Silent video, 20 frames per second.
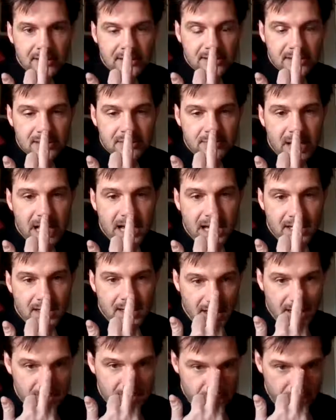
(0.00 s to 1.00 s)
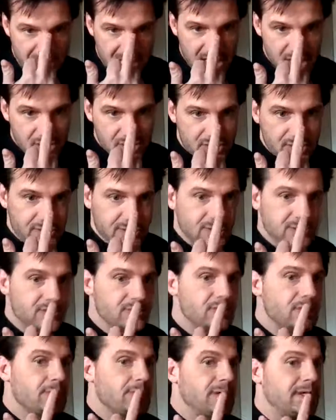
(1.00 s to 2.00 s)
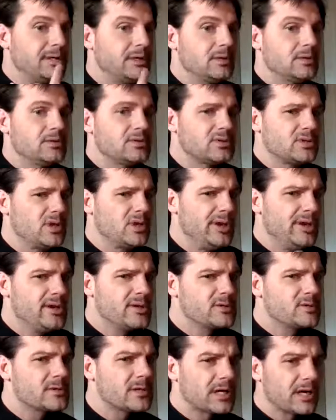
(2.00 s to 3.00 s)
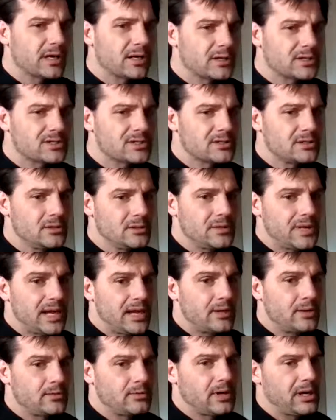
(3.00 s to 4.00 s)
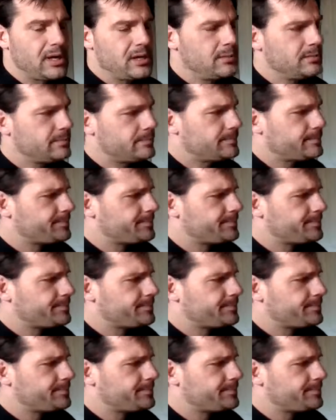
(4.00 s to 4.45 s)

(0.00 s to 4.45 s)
This is bad. I have major surgery on my nose. So, like, I gotta slow down, right?